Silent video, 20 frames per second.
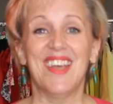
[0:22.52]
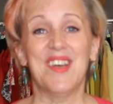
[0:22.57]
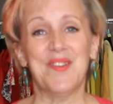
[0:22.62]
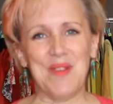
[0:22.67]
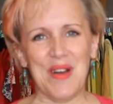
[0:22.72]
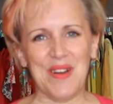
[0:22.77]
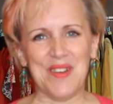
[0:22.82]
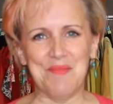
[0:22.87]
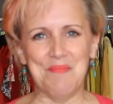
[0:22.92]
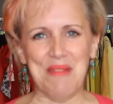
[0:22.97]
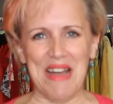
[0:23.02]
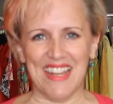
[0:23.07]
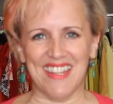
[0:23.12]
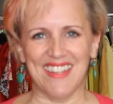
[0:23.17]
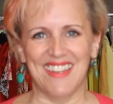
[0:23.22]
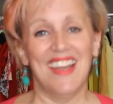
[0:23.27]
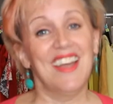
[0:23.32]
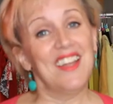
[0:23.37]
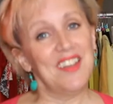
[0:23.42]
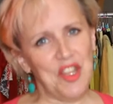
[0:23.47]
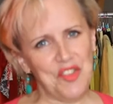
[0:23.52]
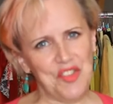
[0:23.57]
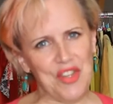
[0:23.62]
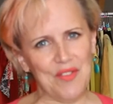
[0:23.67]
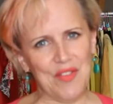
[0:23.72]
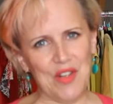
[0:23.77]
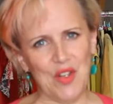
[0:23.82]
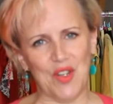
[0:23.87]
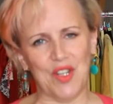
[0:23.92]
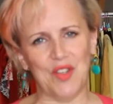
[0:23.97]
Welcome back. Let's
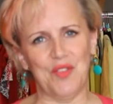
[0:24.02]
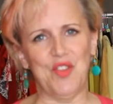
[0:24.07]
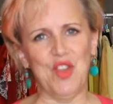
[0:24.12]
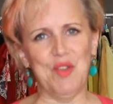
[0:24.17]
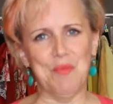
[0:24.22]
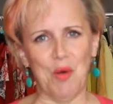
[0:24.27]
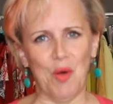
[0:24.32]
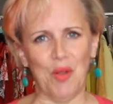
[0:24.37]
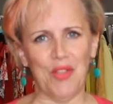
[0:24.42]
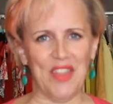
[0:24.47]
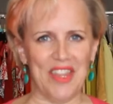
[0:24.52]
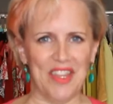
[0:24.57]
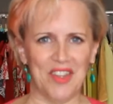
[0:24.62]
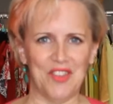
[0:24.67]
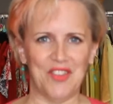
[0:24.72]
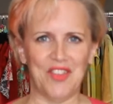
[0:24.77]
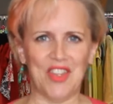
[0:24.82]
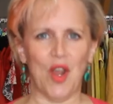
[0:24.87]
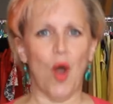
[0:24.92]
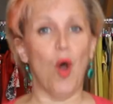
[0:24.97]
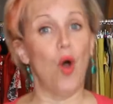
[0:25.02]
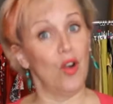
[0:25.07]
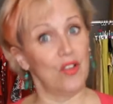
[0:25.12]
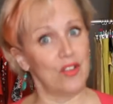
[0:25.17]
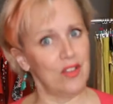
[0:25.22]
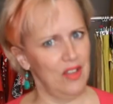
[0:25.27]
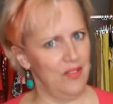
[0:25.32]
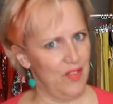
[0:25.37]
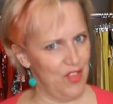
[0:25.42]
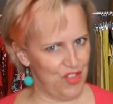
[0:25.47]
have a look at a few more things that are
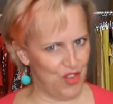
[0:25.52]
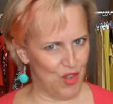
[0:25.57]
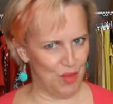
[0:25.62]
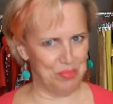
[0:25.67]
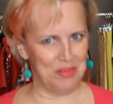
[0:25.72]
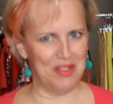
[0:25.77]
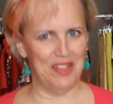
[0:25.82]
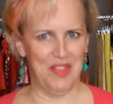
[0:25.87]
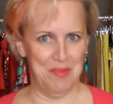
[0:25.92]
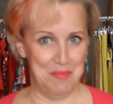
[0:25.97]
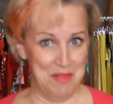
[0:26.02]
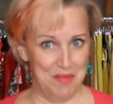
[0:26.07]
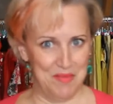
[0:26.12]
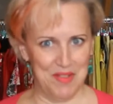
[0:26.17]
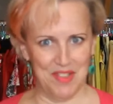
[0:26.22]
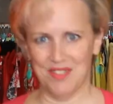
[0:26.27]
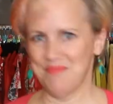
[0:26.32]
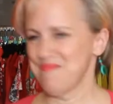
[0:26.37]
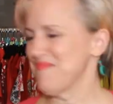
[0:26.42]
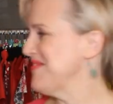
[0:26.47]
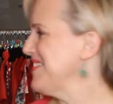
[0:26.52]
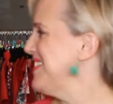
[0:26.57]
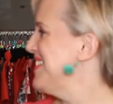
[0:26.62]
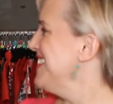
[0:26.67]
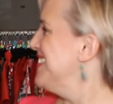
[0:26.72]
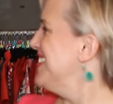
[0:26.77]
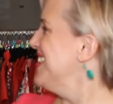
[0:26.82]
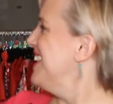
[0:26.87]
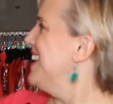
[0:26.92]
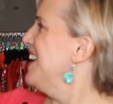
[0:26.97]
hot in the shop at the moment.
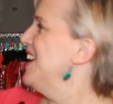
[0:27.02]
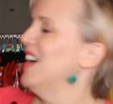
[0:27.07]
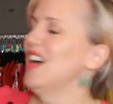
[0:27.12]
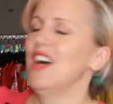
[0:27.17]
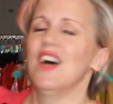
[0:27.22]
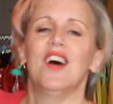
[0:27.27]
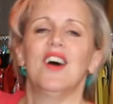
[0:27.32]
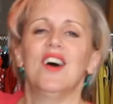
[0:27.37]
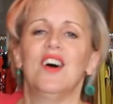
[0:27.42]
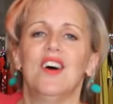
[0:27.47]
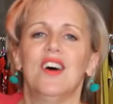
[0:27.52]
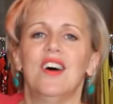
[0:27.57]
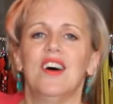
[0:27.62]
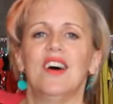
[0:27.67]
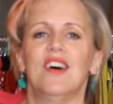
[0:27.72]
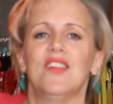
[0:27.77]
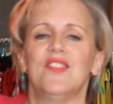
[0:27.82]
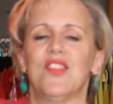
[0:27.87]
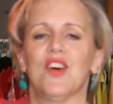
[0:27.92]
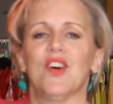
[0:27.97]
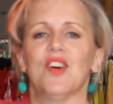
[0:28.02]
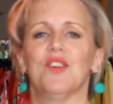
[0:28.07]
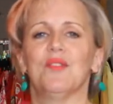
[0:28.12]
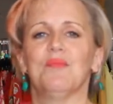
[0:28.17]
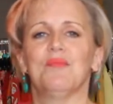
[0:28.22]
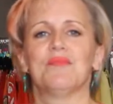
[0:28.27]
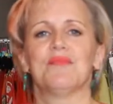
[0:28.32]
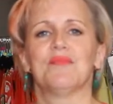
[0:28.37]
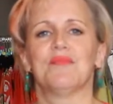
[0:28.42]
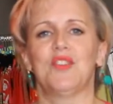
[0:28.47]
So,
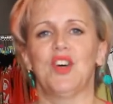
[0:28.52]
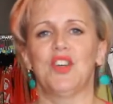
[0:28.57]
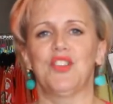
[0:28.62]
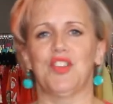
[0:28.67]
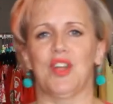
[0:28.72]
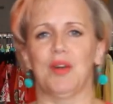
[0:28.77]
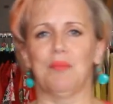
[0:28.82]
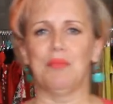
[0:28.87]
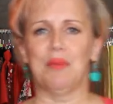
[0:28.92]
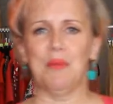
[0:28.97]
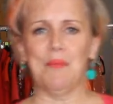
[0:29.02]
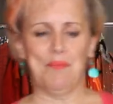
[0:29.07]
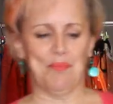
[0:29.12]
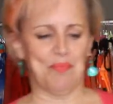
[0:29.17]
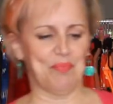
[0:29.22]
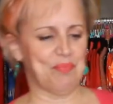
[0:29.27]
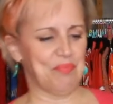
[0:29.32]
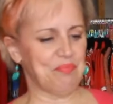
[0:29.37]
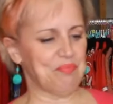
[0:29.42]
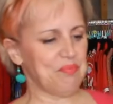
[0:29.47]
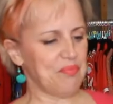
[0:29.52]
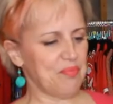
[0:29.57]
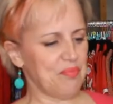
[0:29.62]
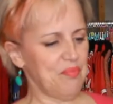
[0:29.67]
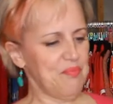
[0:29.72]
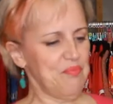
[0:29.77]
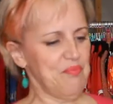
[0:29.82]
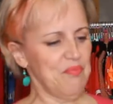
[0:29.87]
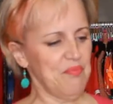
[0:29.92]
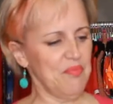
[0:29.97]
first up,
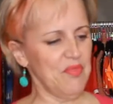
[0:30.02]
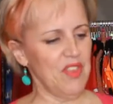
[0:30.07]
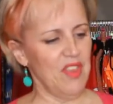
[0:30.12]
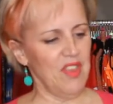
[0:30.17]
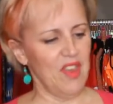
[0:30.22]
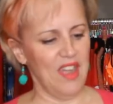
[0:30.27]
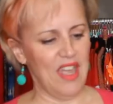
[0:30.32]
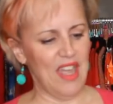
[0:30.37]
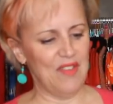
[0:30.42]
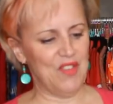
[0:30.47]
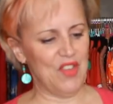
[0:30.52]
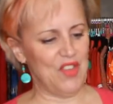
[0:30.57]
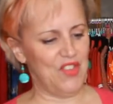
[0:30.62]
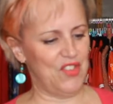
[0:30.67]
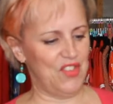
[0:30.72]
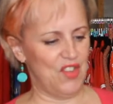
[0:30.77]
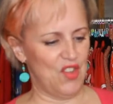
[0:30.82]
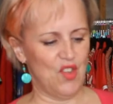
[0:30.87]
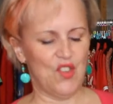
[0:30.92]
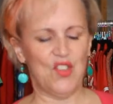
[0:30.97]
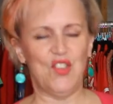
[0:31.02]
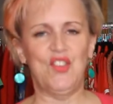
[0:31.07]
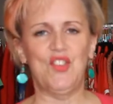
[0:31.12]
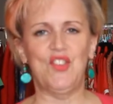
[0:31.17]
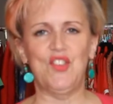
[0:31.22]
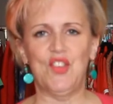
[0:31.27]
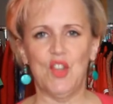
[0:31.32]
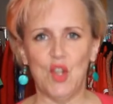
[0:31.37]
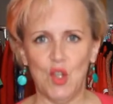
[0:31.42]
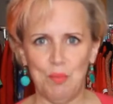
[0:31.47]
I have this
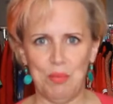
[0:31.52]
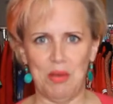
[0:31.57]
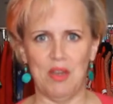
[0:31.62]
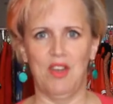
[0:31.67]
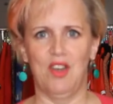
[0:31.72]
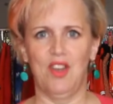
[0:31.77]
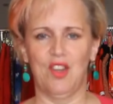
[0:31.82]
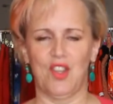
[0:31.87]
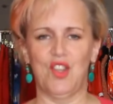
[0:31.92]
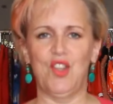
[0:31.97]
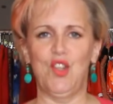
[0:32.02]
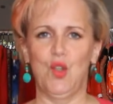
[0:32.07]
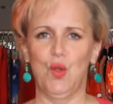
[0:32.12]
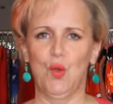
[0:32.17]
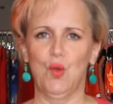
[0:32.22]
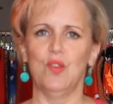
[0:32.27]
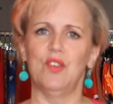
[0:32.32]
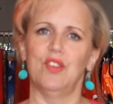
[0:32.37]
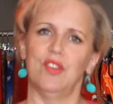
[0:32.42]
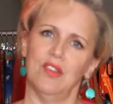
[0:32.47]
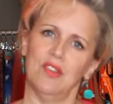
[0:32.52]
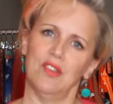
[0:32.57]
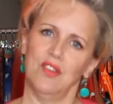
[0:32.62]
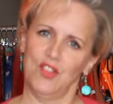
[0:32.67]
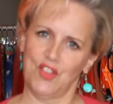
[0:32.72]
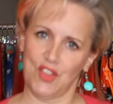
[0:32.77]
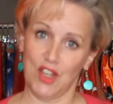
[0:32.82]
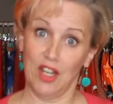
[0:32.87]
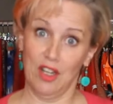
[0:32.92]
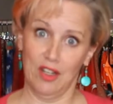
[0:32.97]
super cute
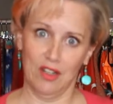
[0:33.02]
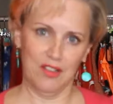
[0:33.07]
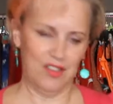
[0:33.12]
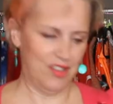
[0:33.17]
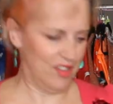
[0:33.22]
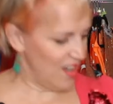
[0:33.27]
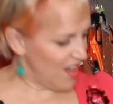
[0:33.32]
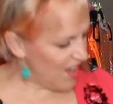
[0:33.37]
skirt